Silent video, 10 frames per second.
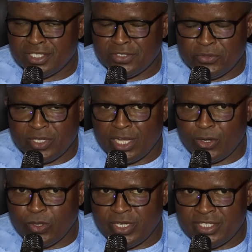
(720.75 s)
If you
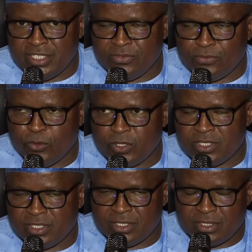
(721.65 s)
calculate the
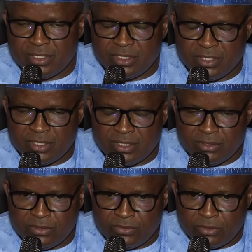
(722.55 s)
votes
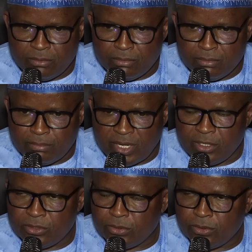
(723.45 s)
from
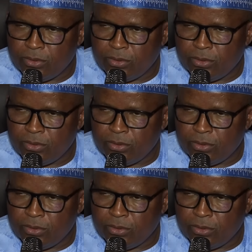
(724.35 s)
Plateau,